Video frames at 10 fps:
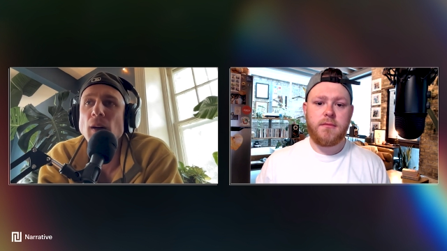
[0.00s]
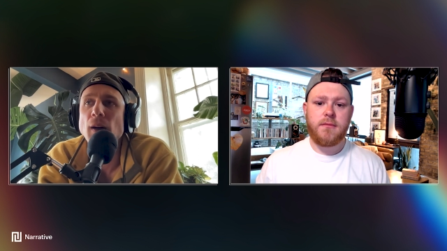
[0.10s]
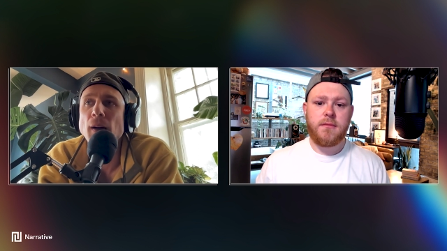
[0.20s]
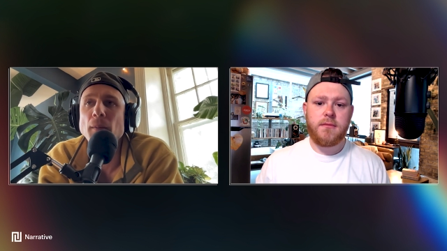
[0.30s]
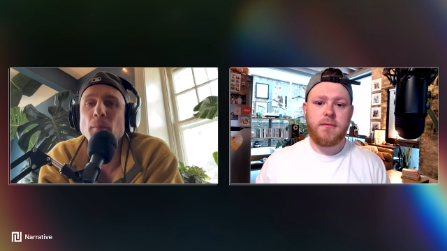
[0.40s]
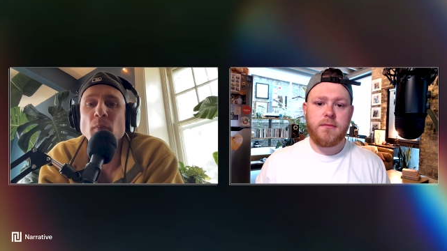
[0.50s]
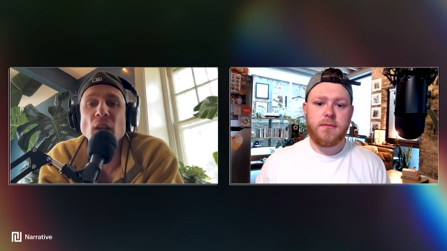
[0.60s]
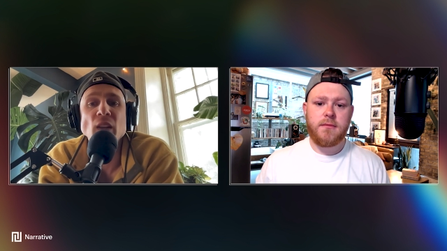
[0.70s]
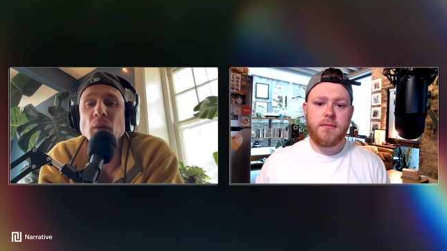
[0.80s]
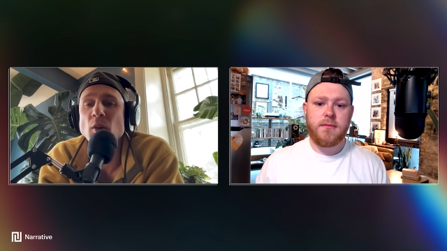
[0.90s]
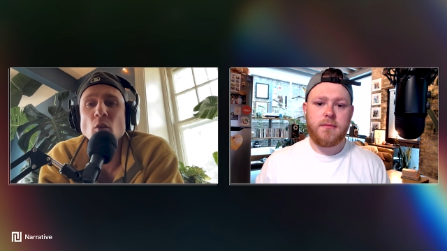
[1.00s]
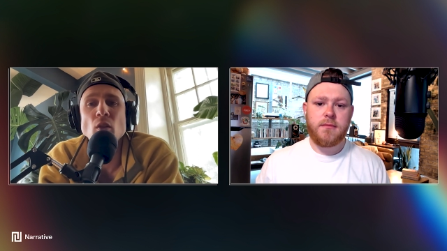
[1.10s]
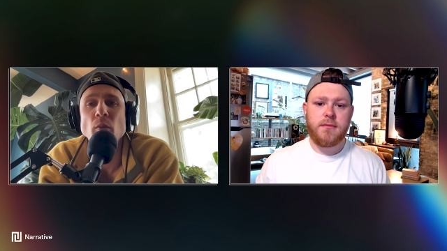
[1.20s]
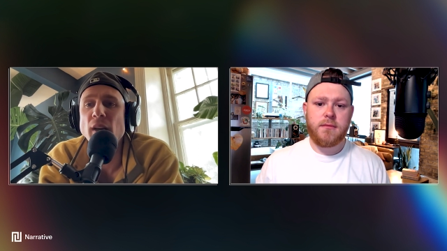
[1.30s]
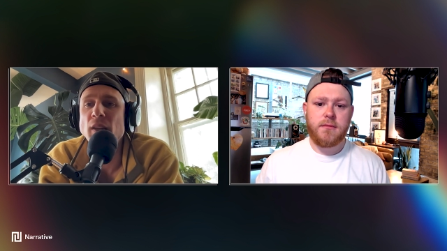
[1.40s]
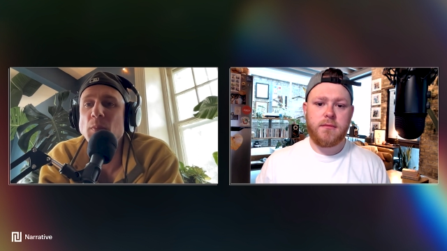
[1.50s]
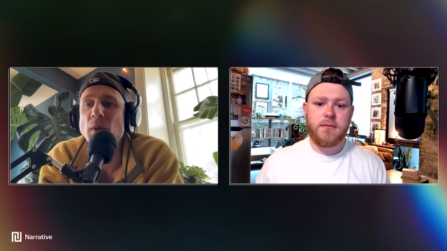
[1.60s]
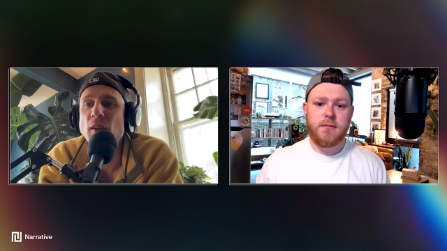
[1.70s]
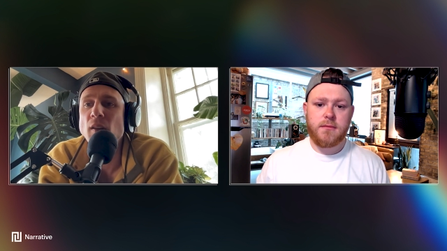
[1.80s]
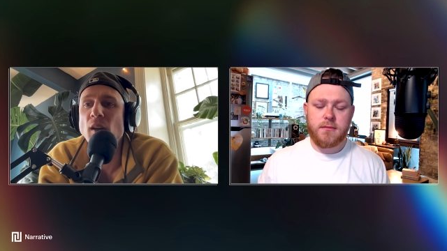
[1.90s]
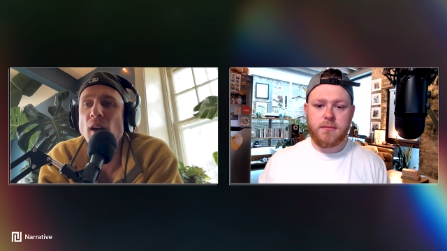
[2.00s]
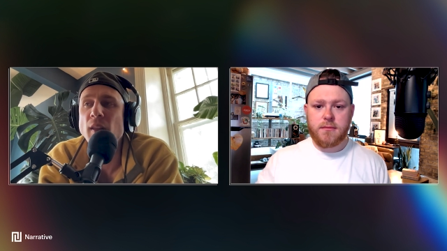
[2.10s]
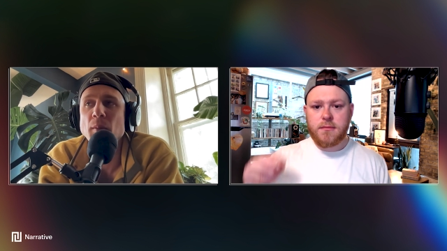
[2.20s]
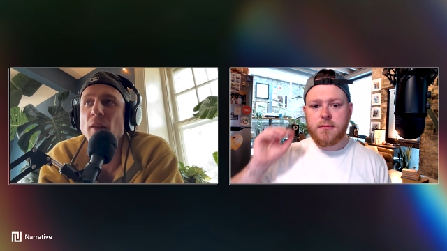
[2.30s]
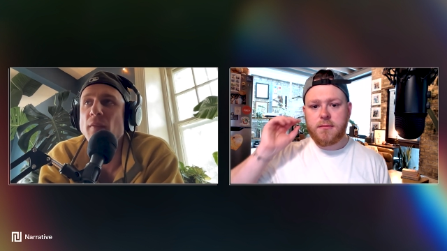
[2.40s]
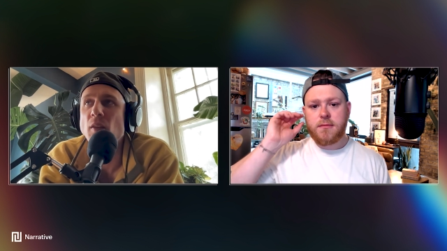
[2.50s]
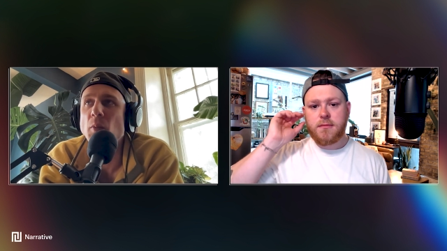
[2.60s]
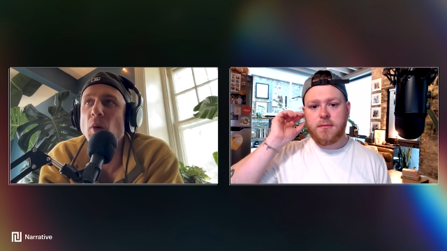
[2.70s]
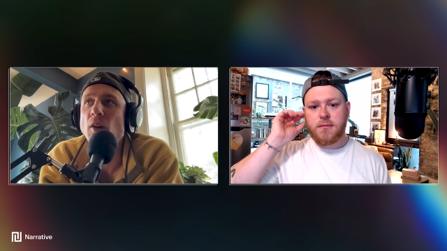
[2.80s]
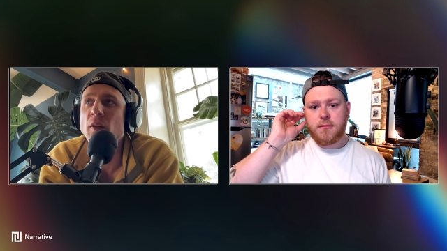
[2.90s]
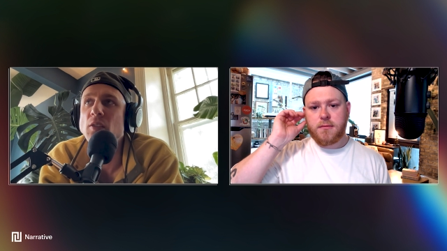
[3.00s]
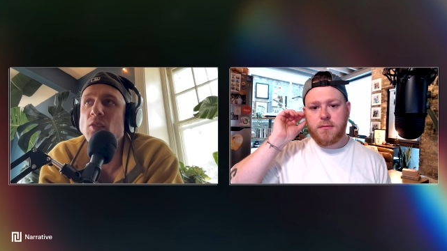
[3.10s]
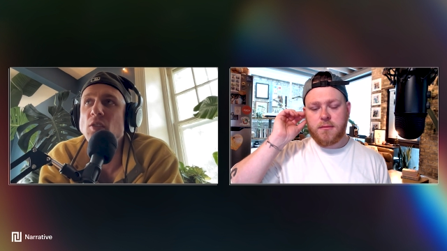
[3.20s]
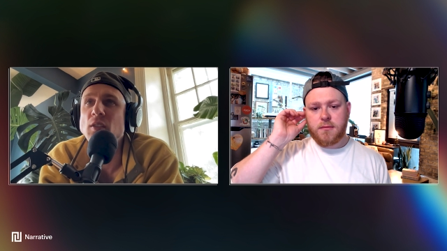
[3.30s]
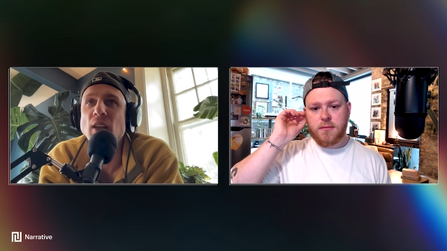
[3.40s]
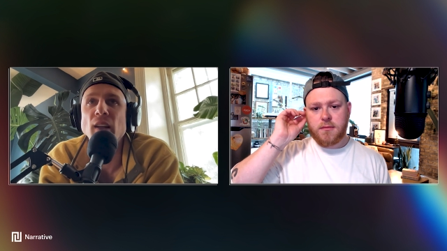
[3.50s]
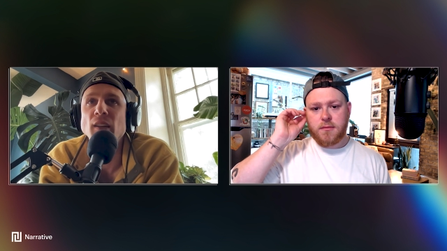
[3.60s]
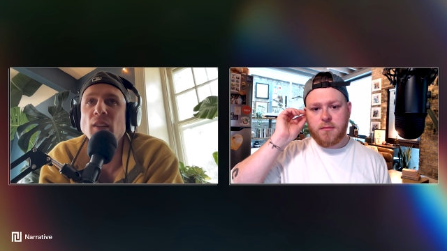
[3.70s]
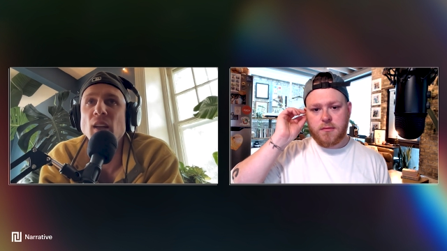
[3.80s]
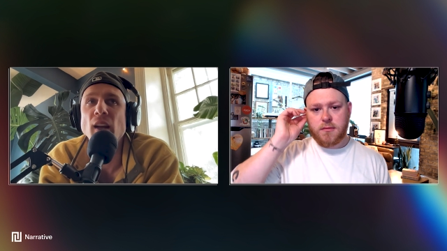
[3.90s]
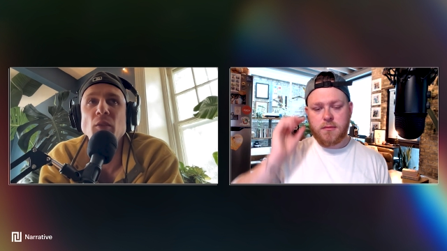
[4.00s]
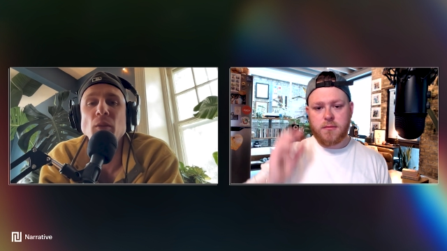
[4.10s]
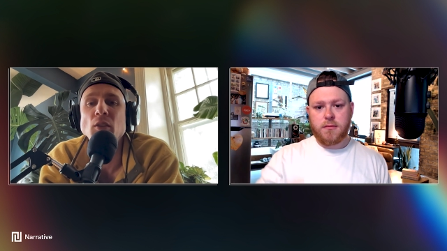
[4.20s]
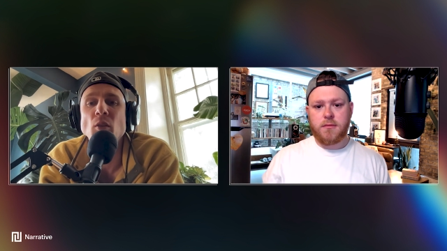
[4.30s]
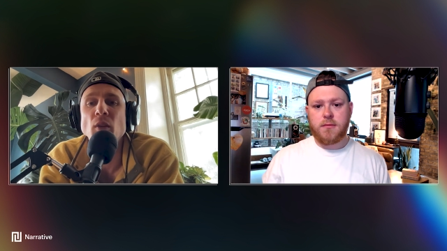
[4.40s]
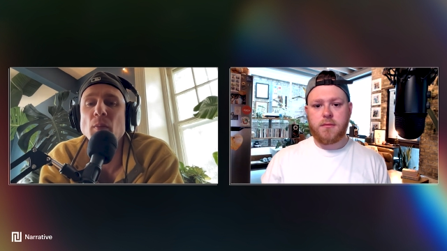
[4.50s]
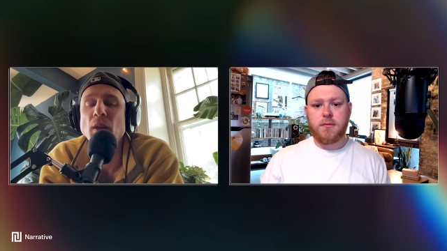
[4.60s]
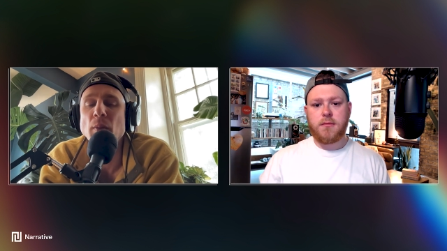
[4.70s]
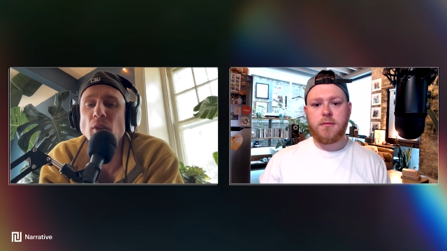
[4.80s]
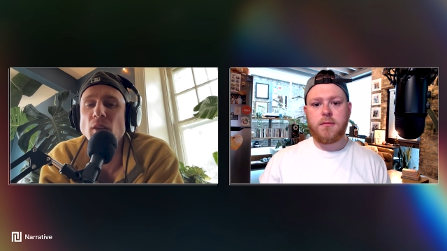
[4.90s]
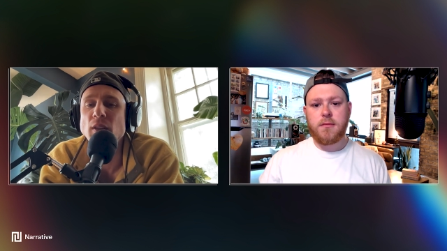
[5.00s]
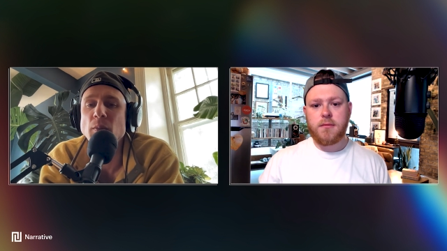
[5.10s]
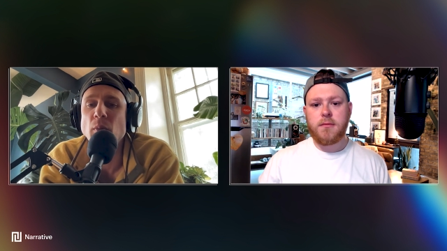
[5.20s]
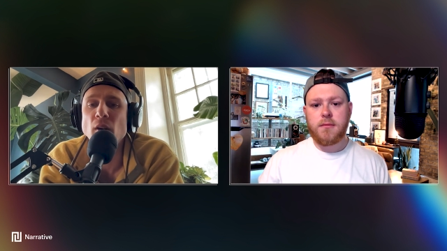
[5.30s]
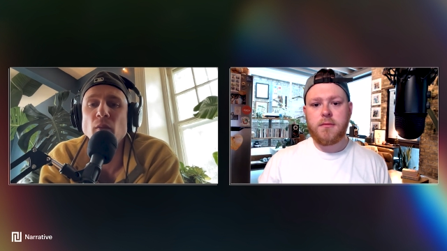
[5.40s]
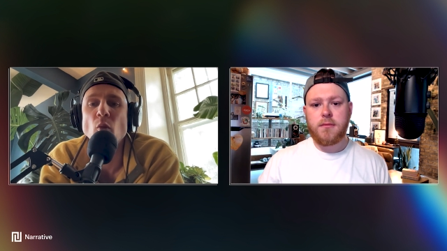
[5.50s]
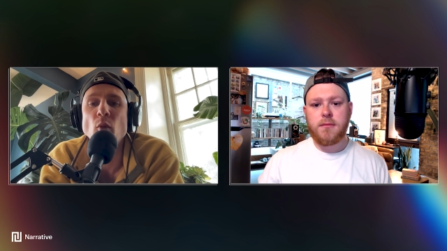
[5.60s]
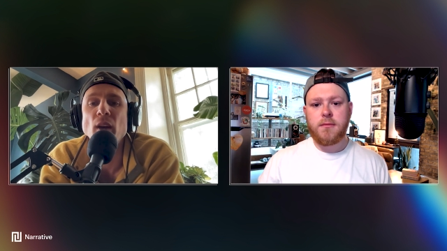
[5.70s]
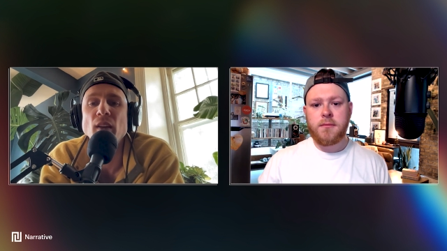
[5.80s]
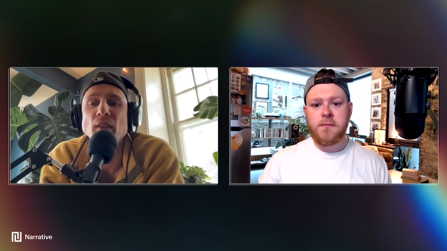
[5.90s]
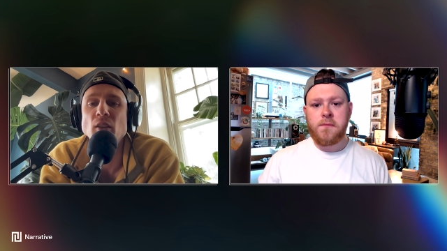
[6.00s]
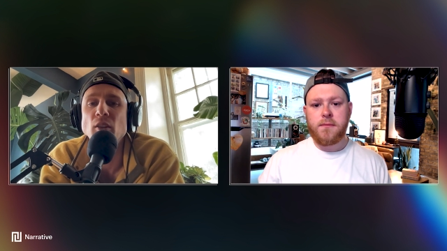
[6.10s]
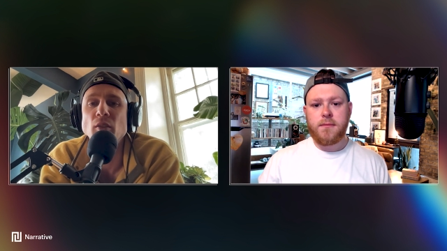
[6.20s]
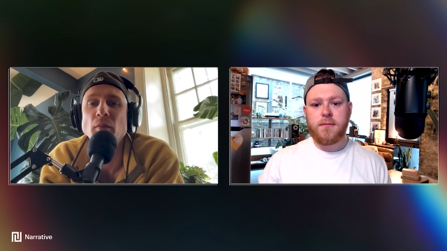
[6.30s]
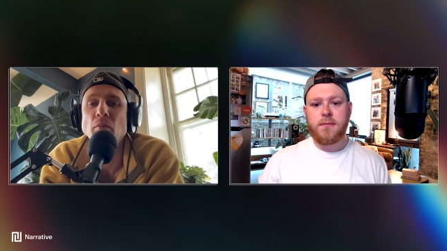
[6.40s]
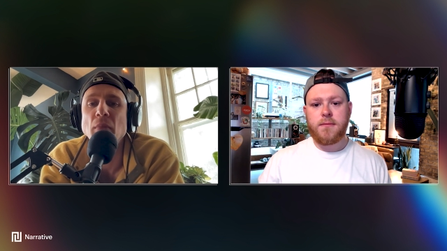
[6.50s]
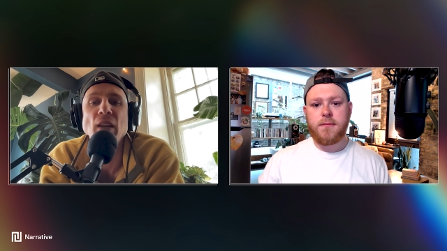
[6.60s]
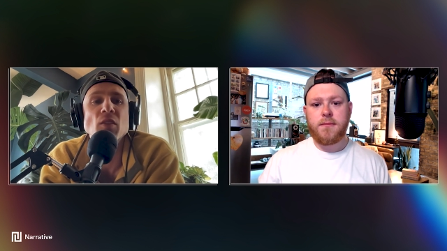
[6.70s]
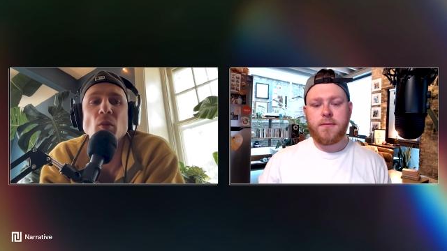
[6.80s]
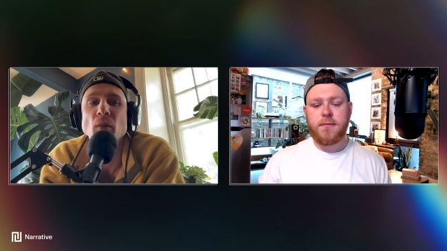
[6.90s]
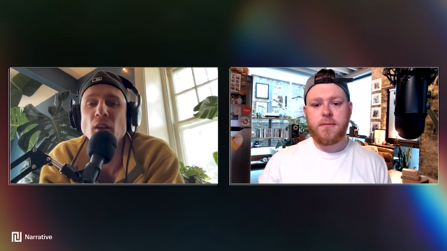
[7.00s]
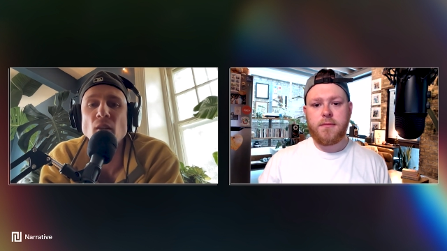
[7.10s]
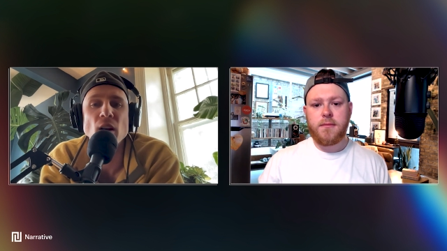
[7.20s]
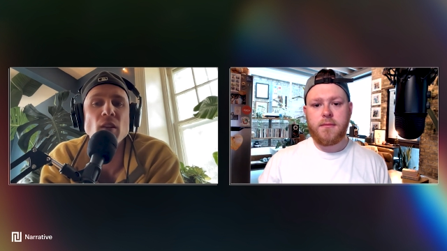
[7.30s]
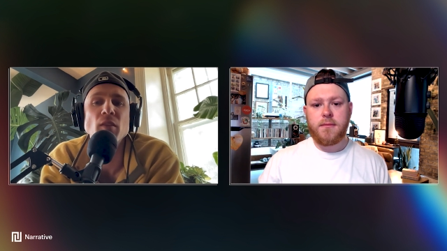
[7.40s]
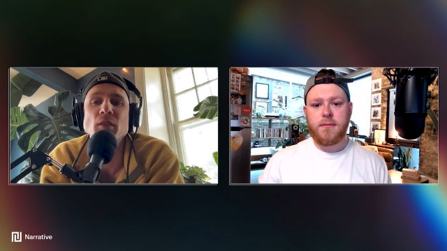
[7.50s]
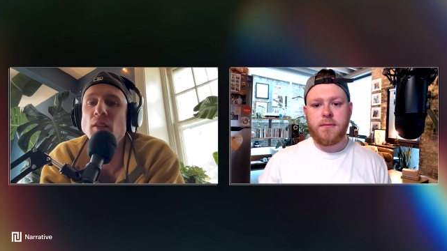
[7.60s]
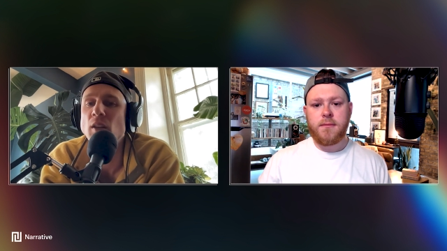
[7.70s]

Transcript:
Speaker 1: um, it's been cool but it's been uh, i think my favorite part is just getting to connect with so many people as a part of what we get to do and meet so many creators and